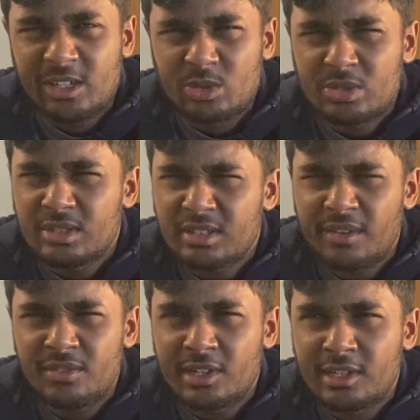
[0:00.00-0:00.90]
years since I've
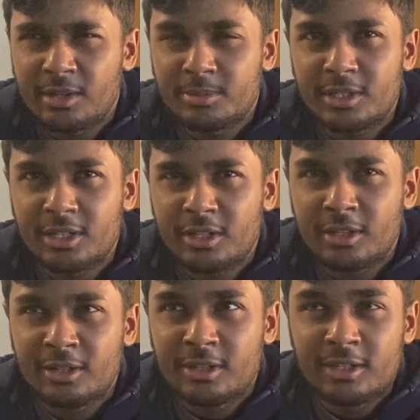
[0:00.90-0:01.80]
done an update.
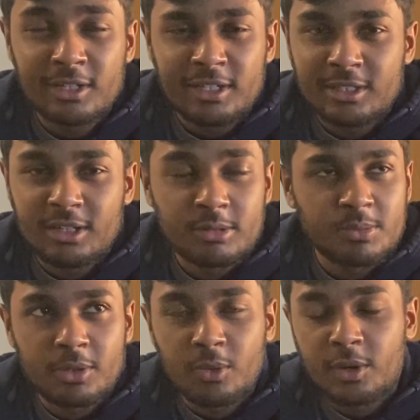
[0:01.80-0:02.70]
Damn, it's
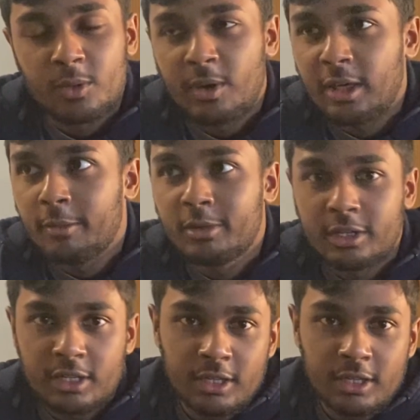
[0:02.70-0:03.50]
been quite a while, but